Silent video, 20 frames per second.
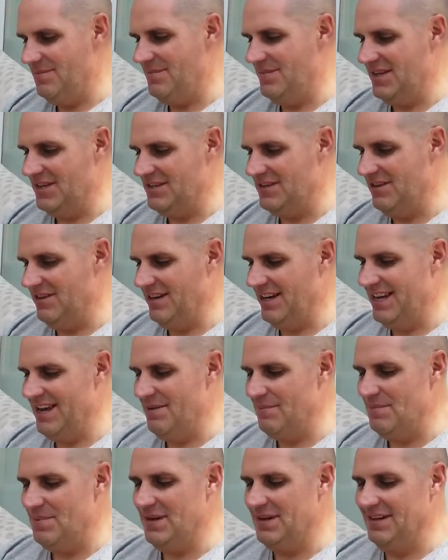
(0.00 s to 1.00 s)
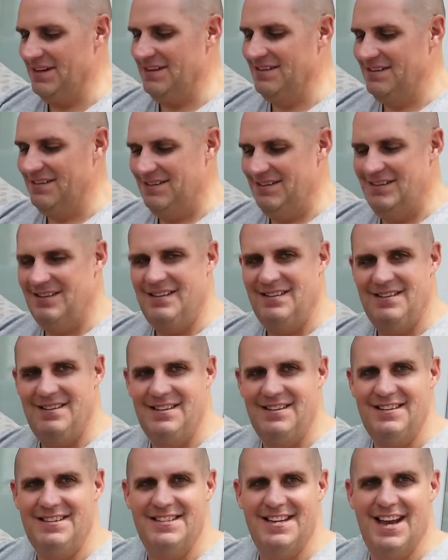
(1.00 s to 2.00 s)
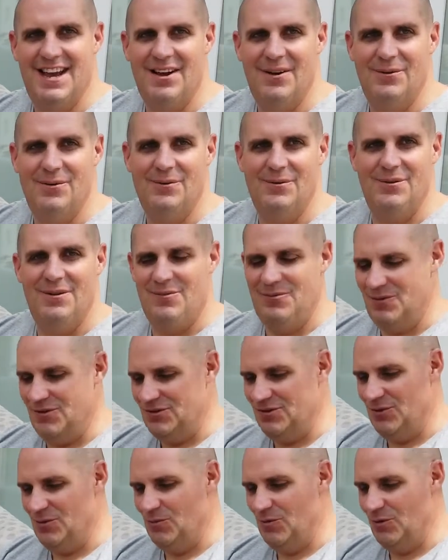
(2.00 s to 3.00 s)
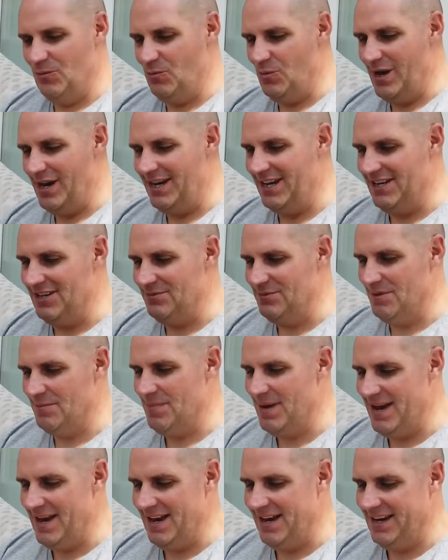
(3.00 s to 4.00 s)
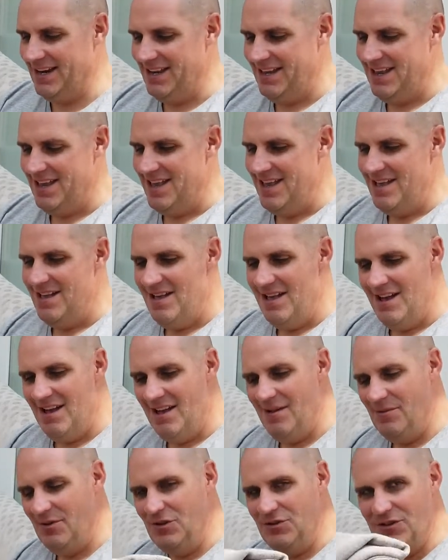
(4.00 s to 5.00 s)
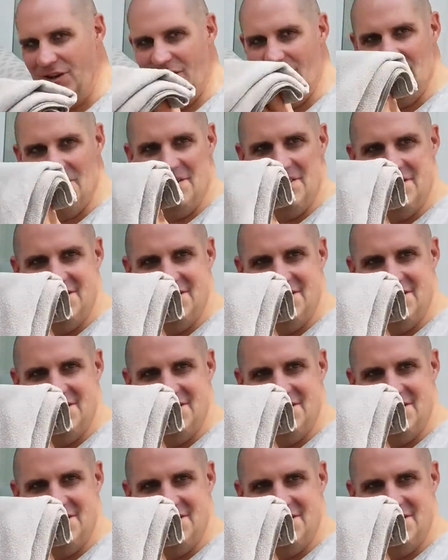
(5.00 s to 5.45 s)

this kind of camping towel which I'll whack into my bag, because